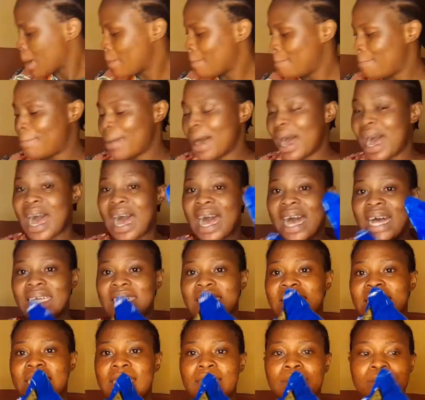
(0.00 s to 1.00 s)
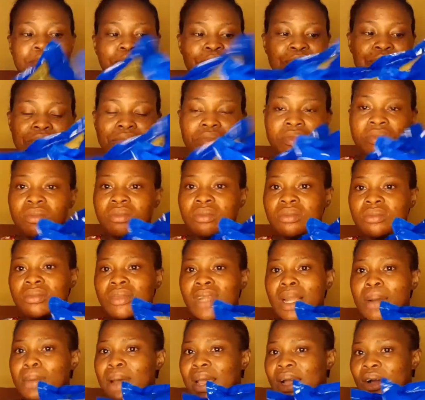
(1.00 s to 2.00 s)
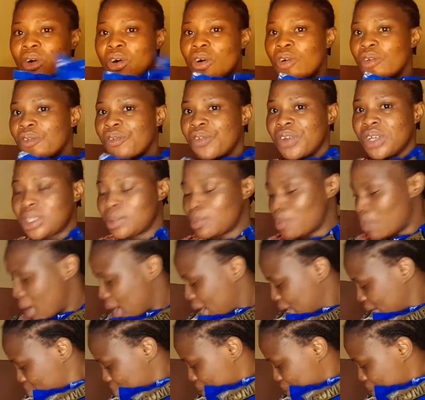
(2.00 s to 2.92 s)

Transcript: pad, my comfort pad.